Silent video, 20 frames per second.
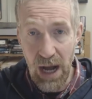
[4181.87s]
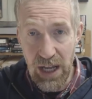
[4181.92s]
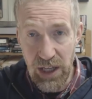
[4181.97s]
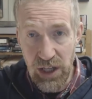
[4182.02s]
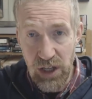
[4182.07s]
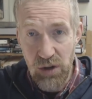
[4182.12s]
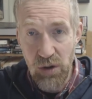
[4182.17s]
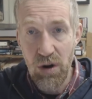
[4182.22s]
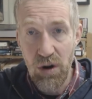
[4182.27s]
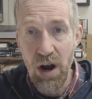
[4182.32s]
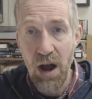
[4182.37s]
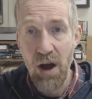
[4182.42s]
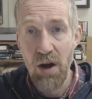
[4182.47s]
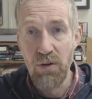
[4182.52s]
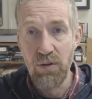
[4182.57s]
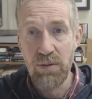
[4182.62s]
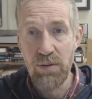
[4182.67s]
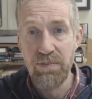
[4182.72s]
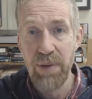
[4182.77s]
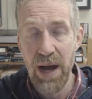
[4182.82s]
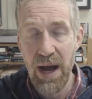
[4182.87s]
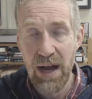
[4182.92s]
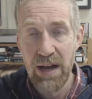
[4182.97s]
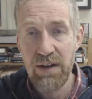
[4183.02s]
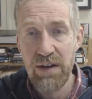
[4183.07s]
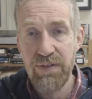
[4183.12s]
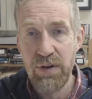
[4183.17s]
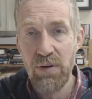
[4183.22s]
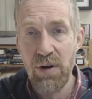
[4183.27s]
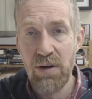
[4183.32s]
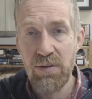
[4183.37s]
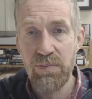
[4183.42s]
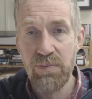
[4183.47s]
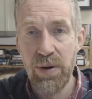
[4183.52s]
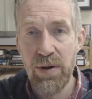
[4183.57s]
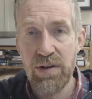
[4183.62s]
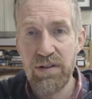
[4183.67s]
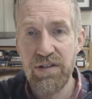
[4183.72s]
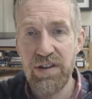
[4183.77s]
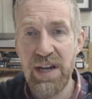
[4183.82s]
your own, part of your own
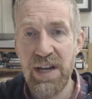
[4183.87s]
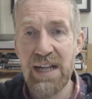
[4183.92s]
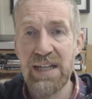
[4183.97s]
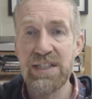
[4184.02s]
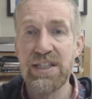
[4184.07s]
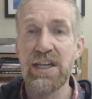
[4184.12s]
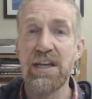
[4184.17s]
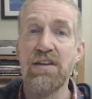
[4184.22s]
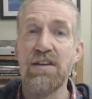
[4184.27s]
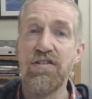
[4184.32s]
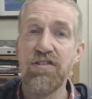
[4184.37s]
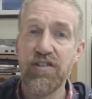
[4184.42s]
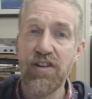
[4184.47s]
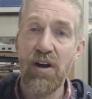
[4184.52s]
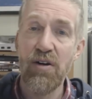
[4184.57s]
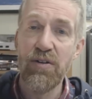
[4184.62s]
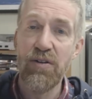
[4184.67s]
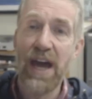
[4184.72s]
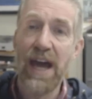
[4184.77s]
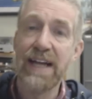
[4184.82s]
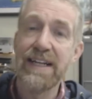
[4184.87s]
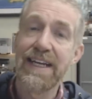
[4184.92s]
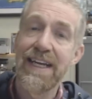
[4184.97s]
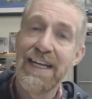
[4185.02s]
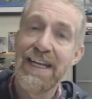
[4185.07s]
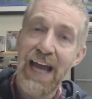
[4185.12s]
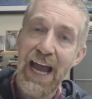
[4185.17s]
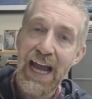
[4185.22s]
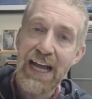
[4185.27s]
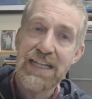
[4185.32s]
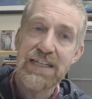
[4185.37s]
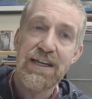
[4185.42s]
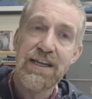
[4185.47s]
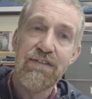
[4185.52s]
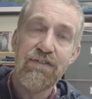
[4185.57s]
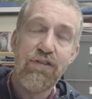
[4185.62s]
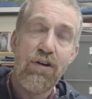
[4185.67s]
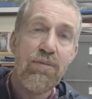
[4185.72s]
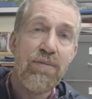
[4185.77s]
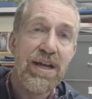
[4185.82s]
personality, so that in
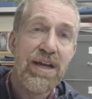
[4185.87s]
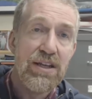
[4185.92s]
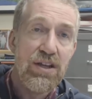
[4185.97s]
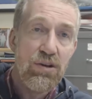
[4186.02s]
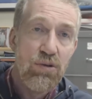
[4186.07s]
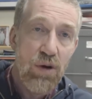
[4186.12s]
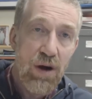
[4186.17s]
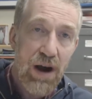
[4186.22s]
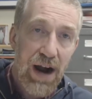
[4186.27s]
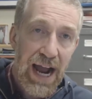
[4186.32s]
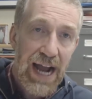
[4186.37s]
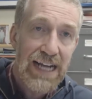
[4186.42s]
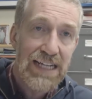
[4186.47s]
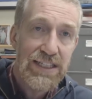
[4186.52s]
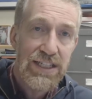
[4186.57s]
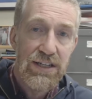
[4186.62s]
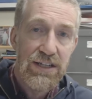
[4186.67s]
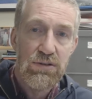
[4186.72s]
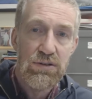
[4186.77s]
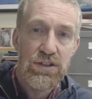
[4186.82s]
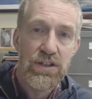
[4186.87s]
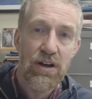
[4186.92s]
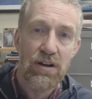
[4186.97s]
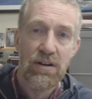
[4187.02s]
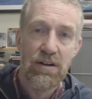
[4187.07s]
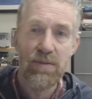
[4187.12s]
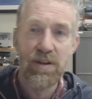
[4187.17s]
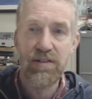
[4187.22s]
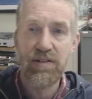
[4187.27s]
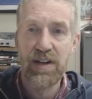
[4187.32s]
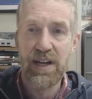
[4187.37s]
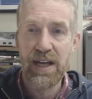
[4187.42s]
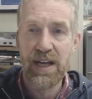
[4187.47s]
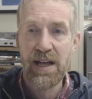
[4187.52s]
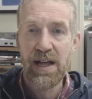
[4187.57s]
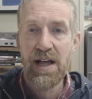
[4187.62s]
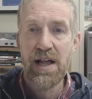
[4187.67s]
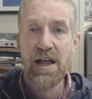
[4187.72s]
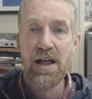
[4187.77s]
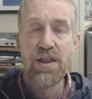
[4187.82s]
acting from it, you are acting autonomously.